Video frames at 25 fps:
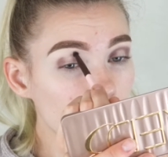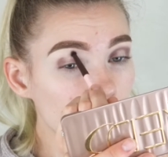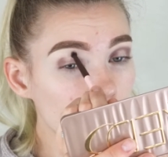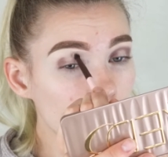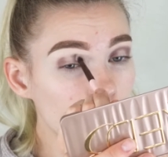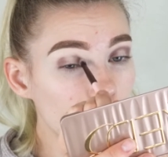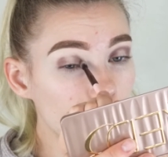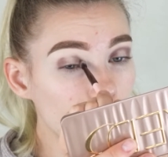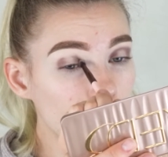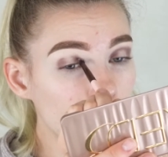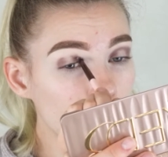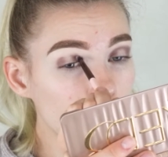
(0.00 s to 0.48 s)

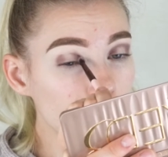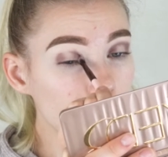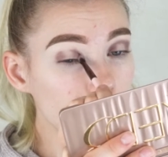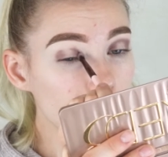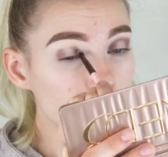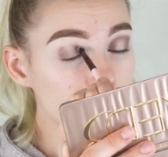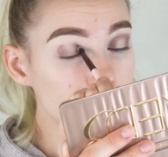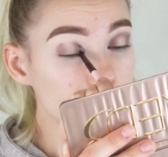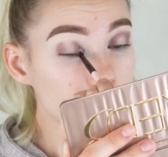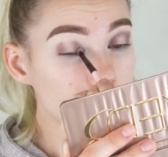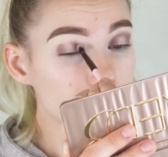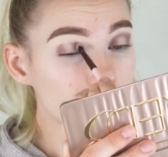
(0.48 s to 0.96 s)
that you were
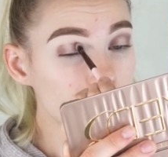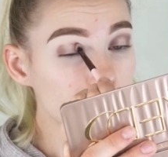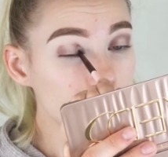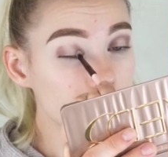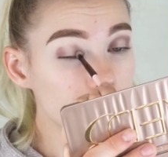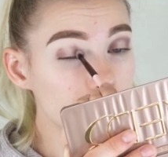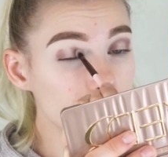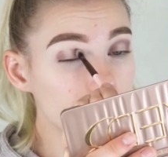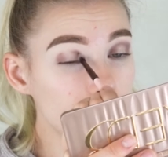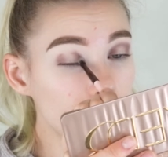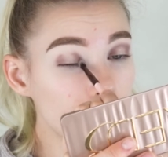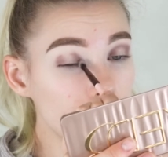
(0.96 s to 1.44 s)
supposed to
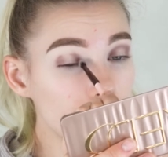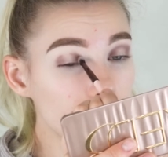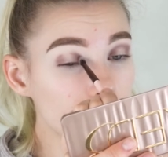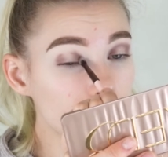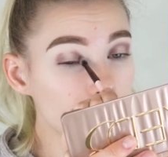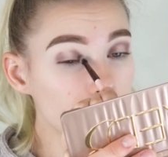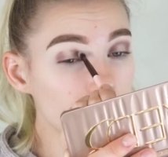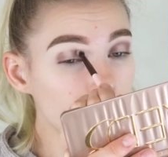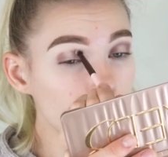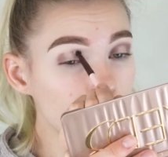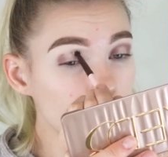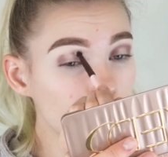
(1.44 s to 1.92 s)
set
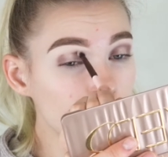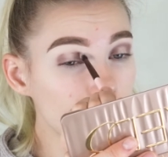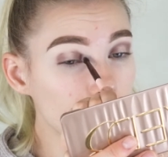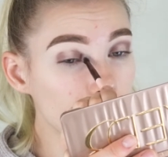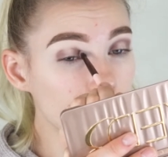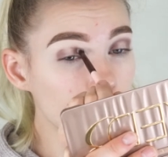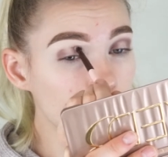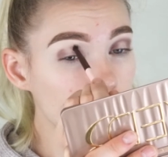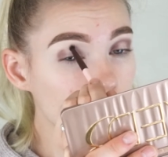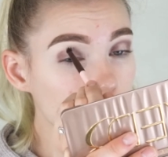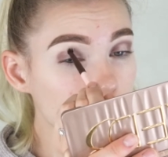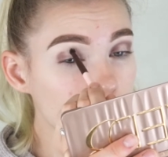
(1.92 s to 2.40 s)

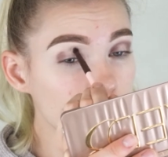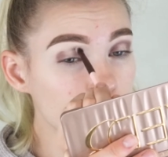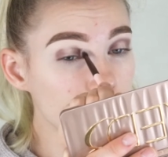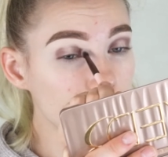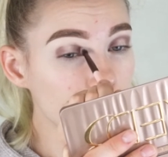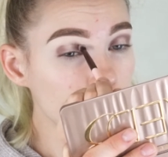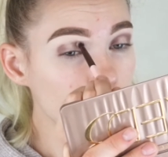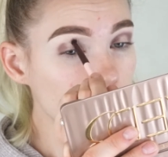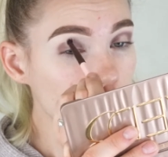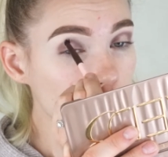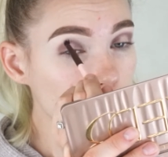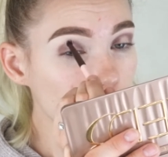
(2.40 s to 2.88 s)
the
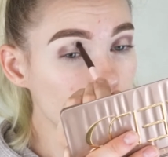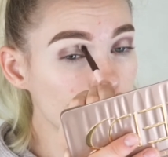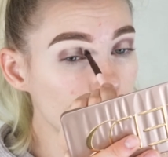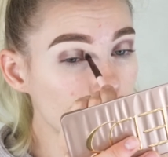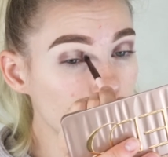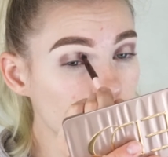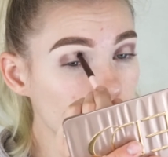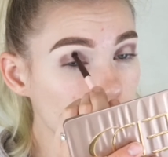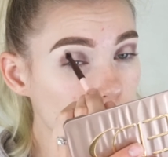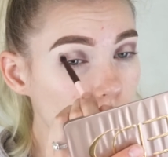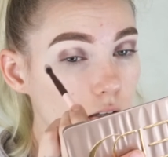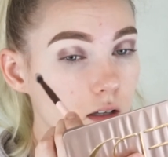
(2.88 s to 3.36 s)
concealer,
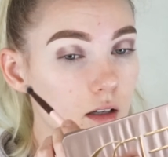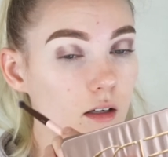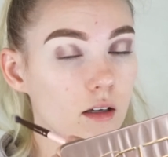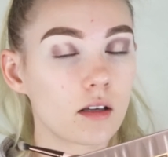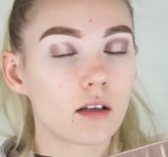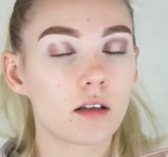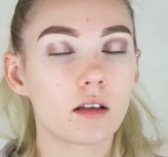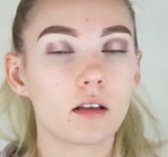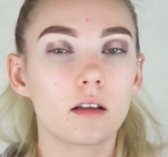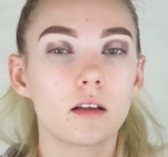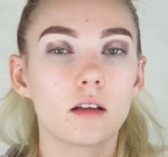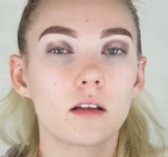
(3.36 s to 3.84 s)

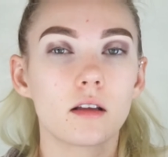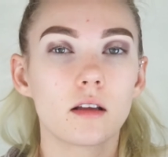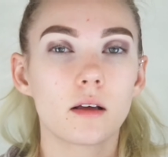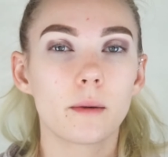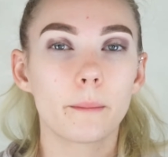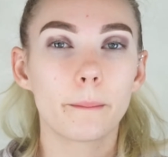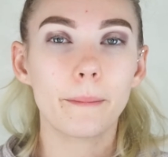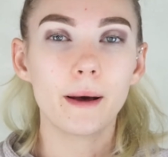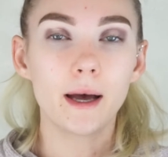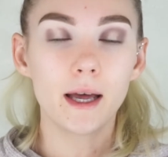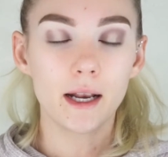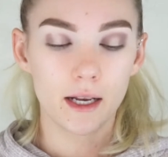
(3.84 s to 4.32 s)

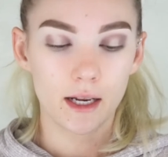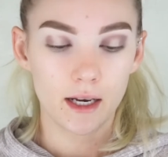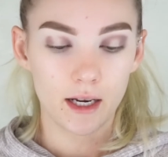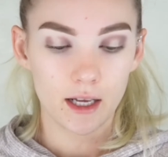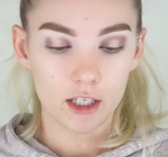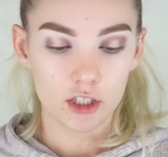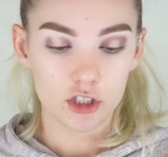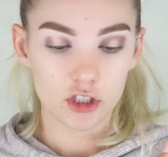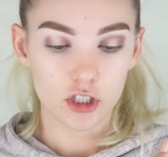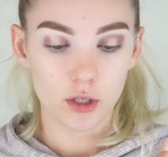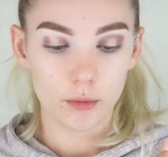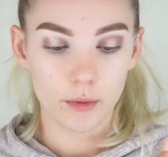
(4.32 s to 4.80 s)
but it
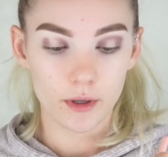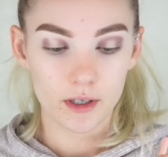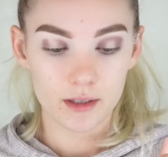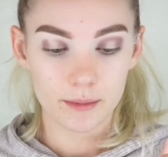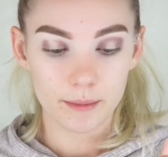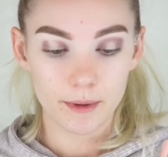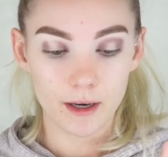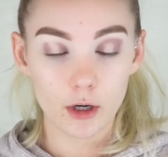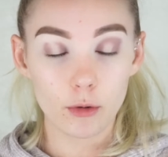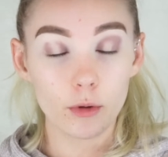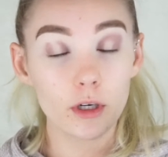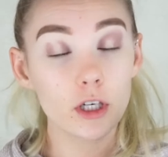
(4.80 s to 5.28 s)
actually works
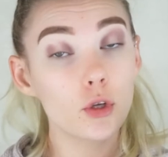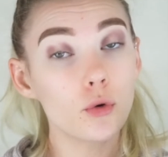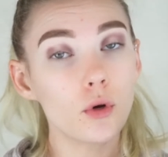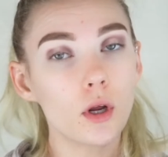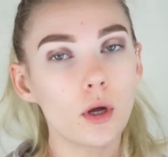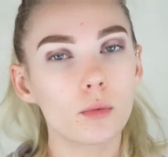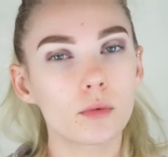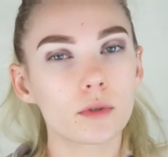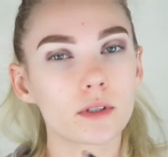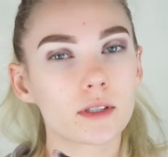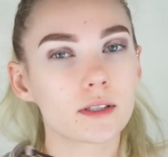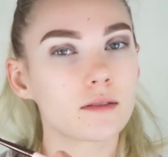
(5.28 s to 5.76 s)
better when you
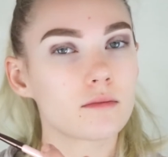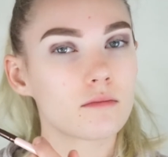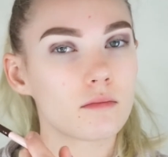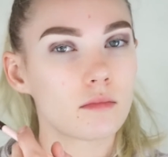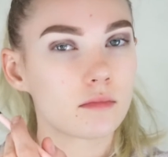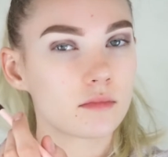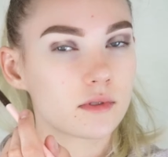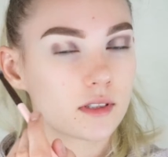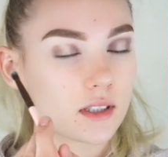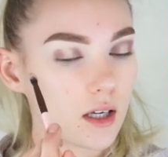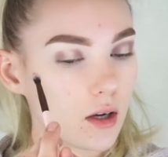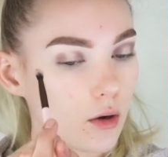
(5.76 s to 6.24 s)
don't.
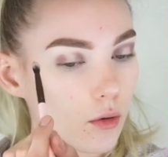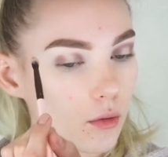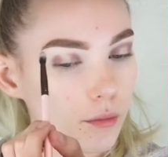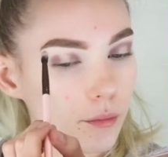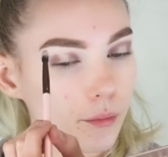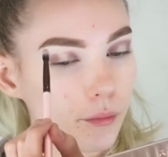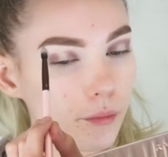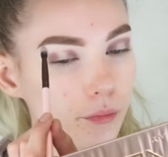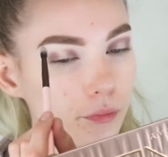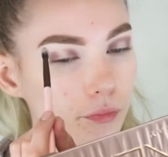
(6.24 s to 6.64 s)
So